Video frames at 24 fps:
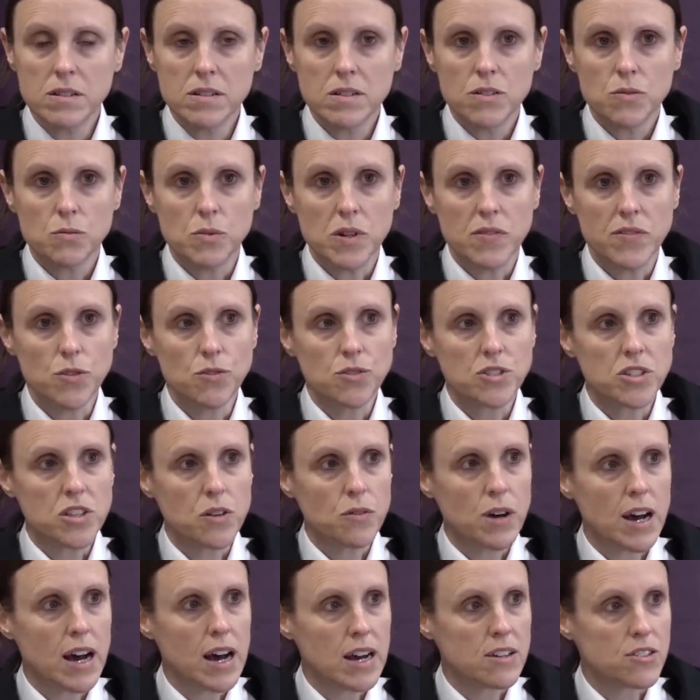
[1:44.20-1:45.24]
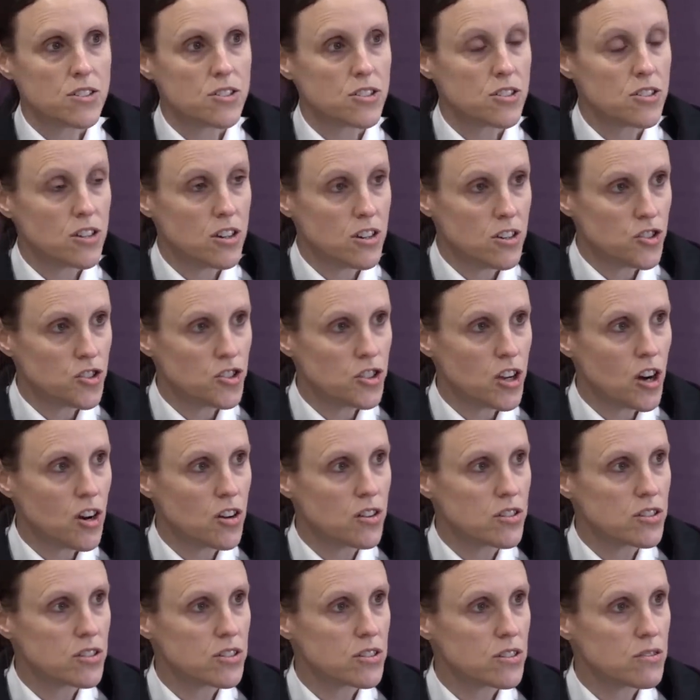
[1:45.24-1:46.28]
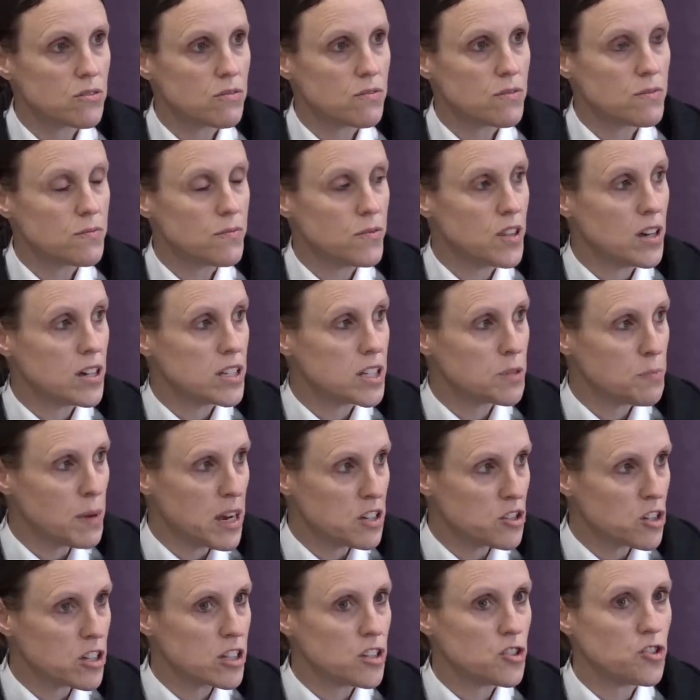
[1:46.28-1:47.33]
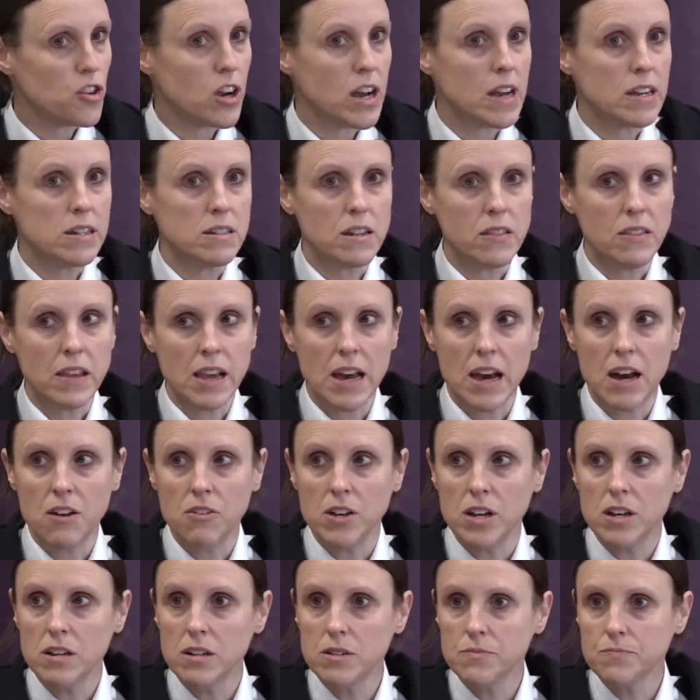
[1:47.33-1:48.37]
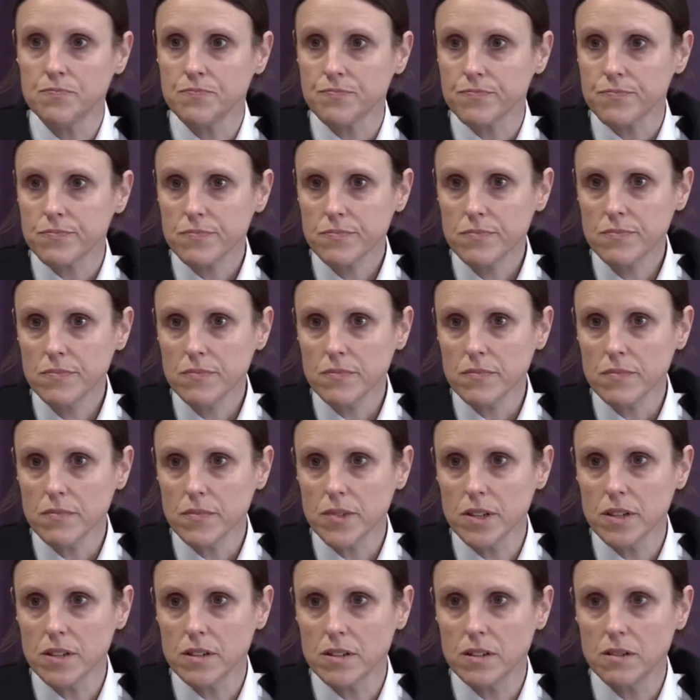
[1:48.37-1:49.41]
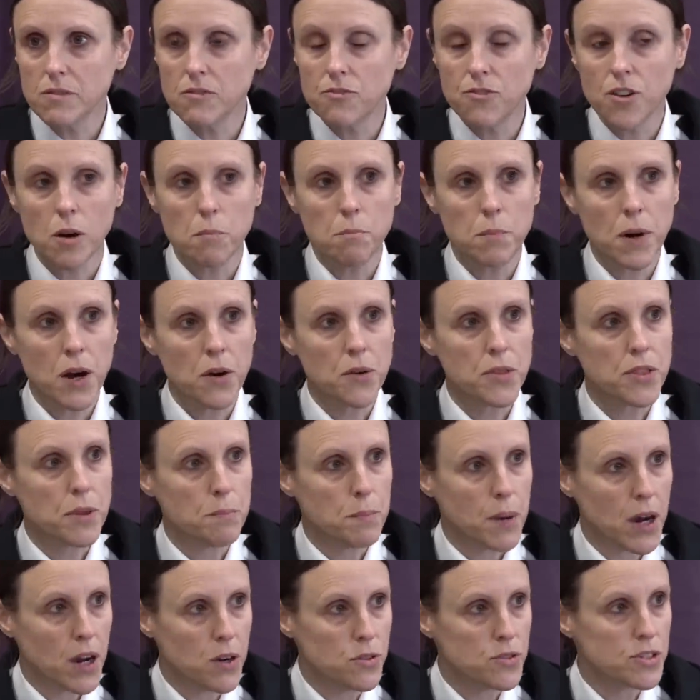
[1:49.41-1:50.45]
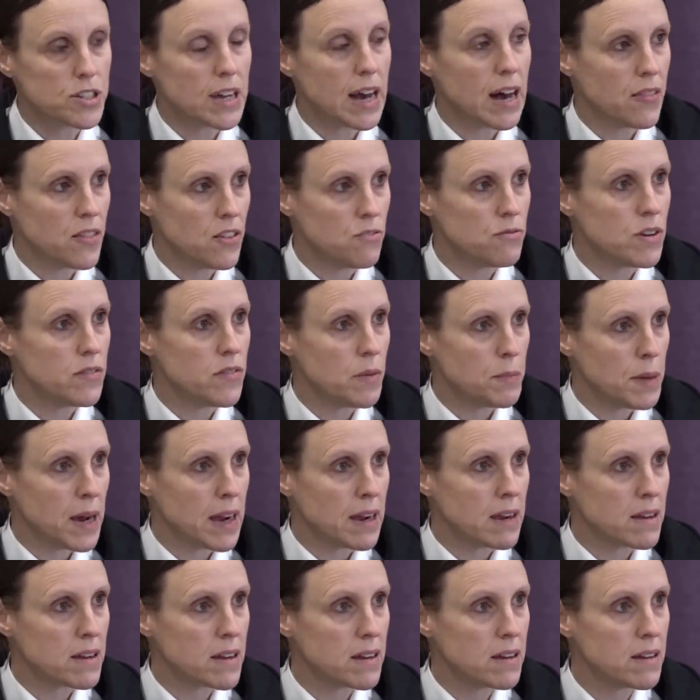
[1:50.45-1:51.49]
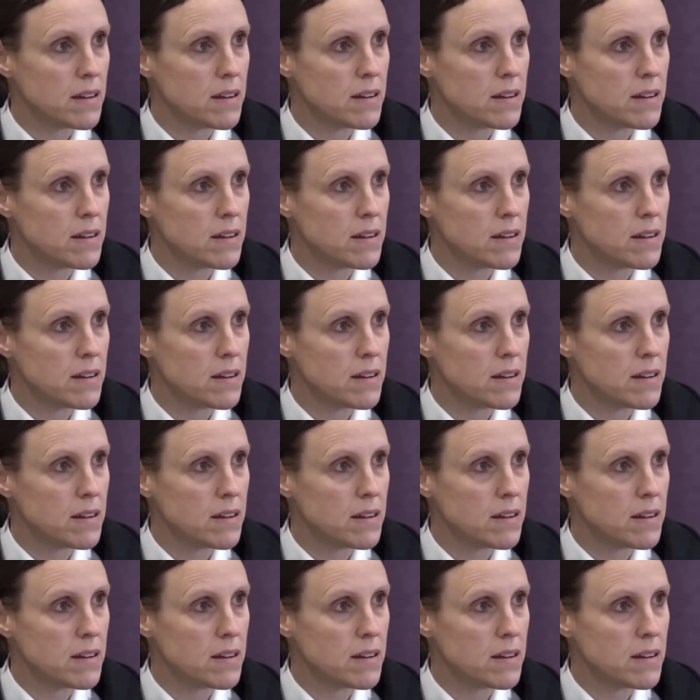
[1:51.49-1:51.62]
We've also had search dogs that are specially trained in the area from both the boat and the riverbank.